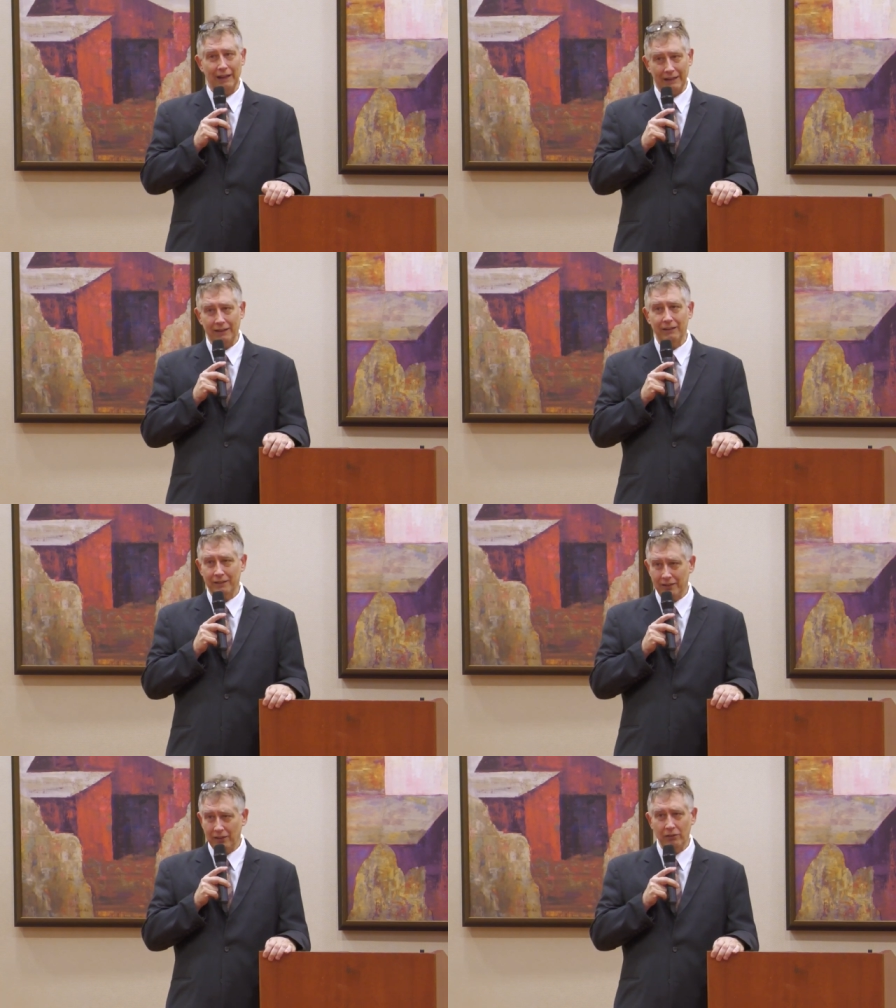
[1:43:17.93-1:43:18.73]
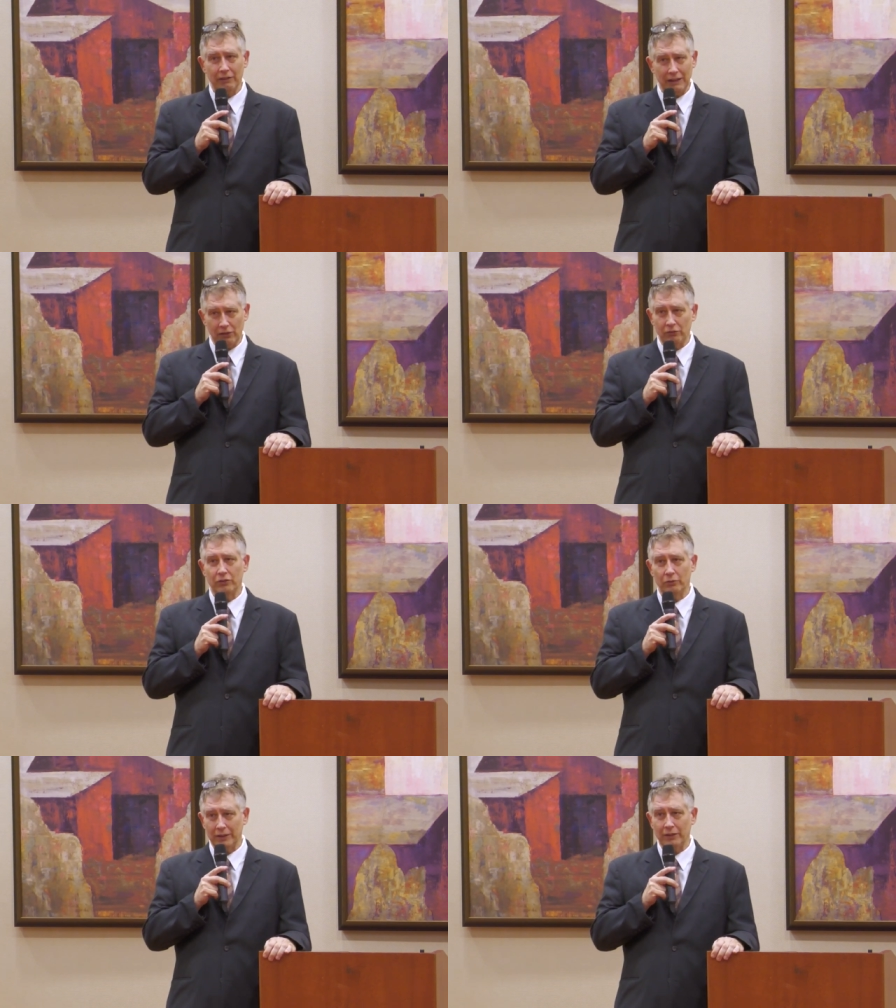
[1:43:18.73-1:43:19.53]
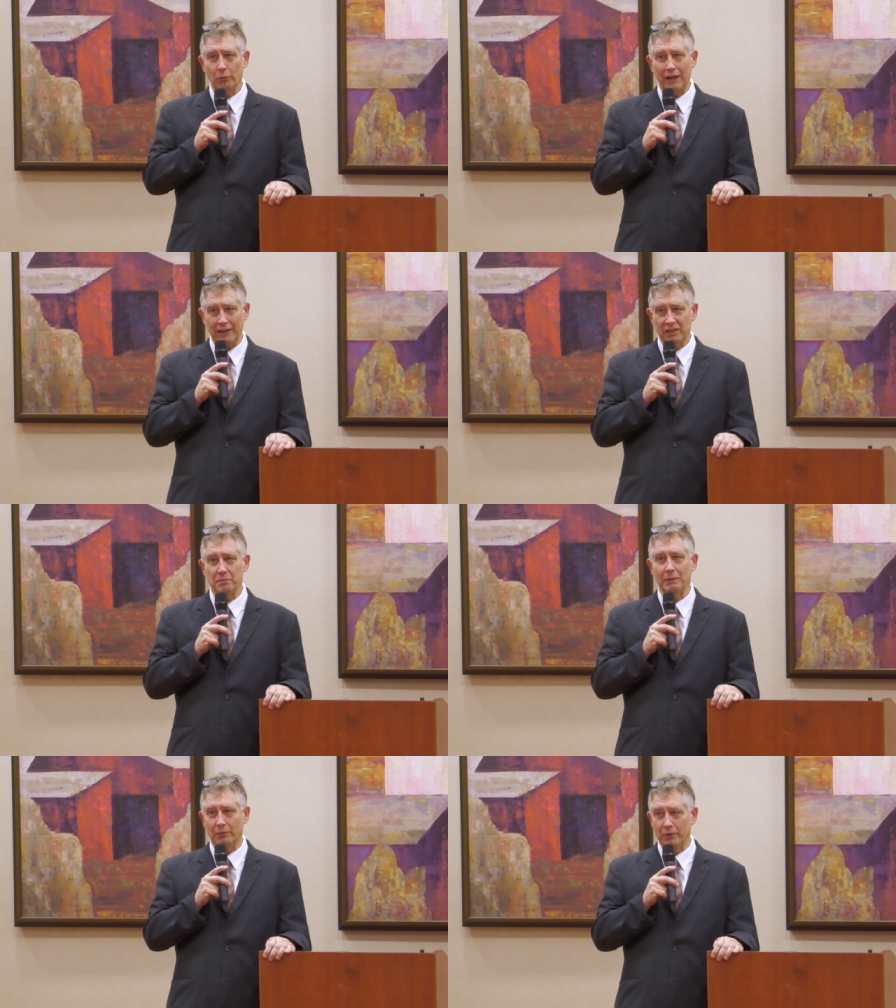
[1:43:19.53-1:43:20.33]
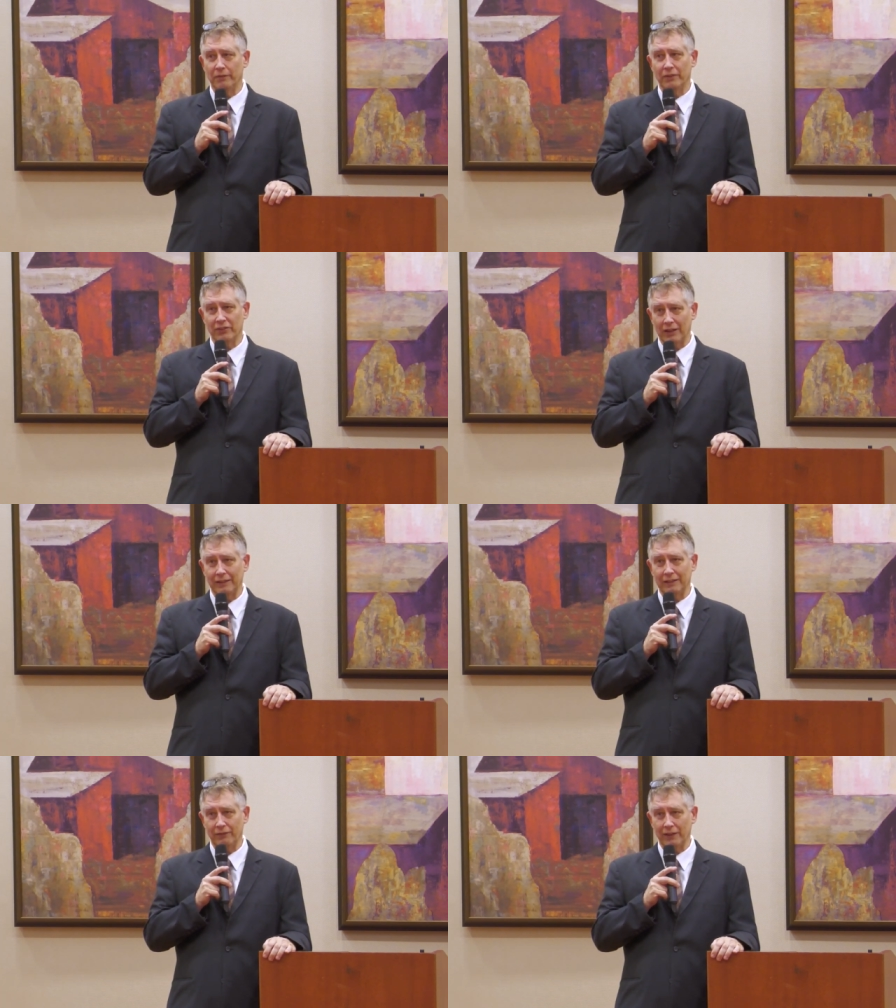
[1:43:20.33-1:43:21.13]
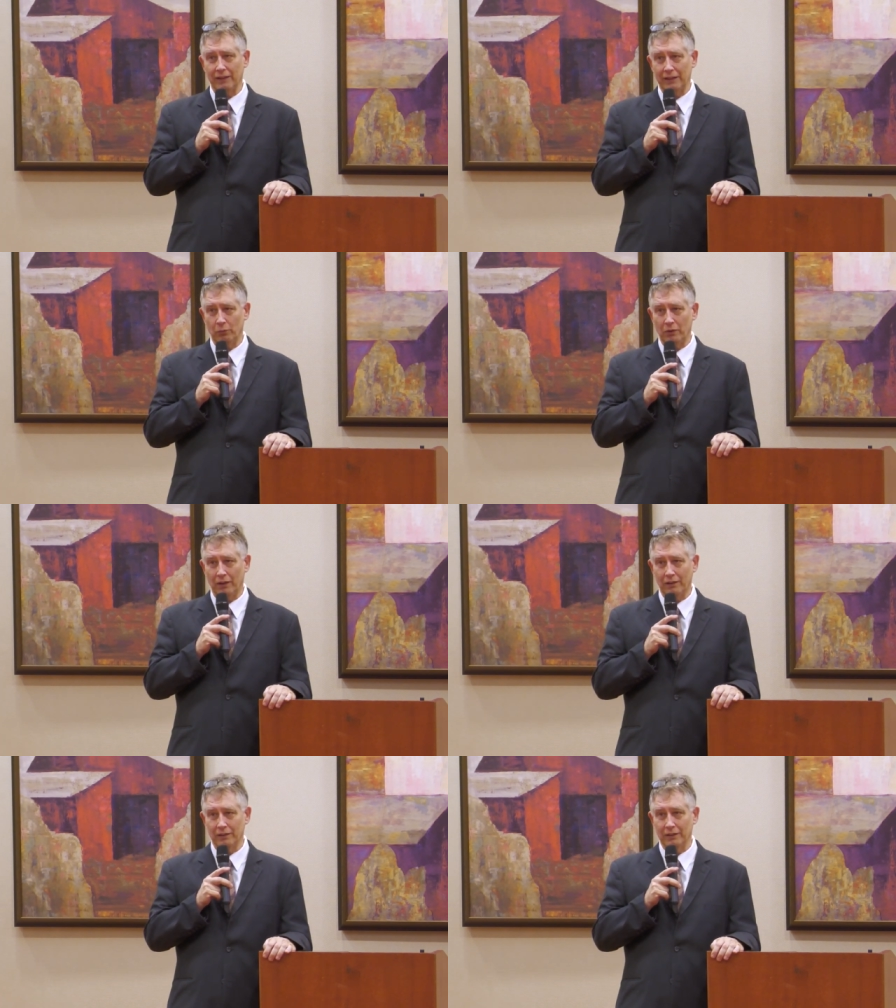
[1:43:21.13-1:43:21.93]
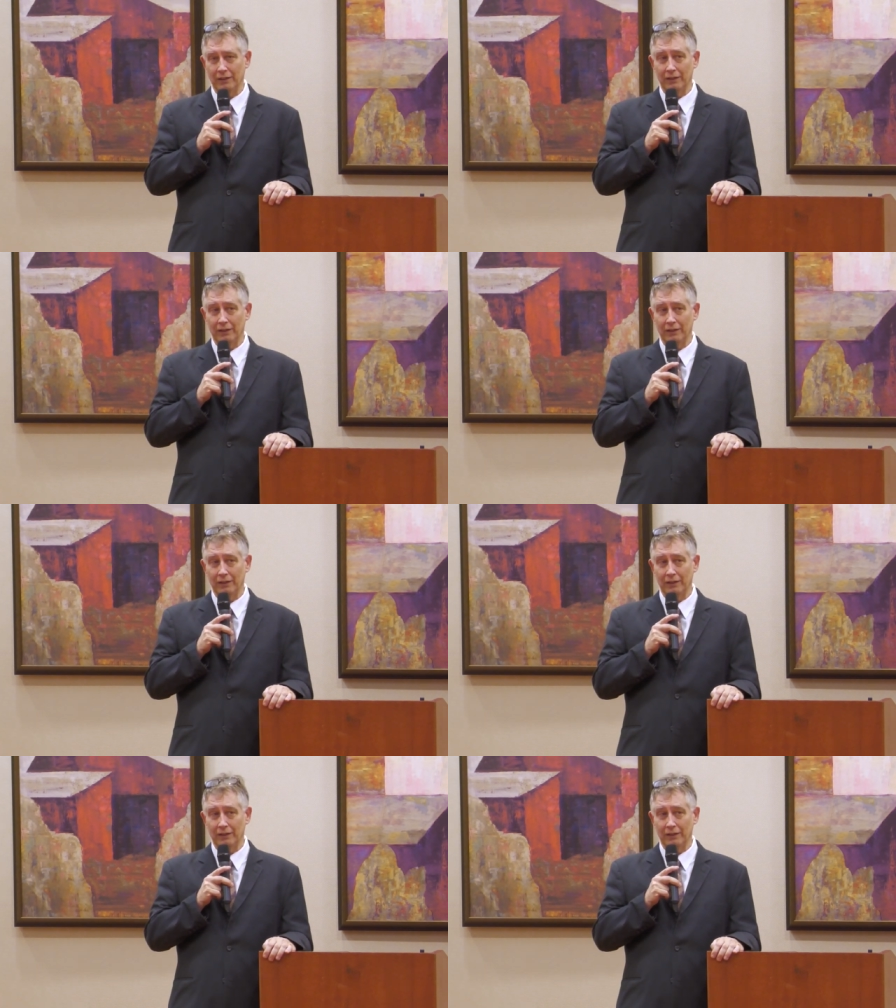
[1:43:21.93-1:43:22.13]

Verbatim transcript: I guarantee you they don't do it the way it's been proven scientifically to work.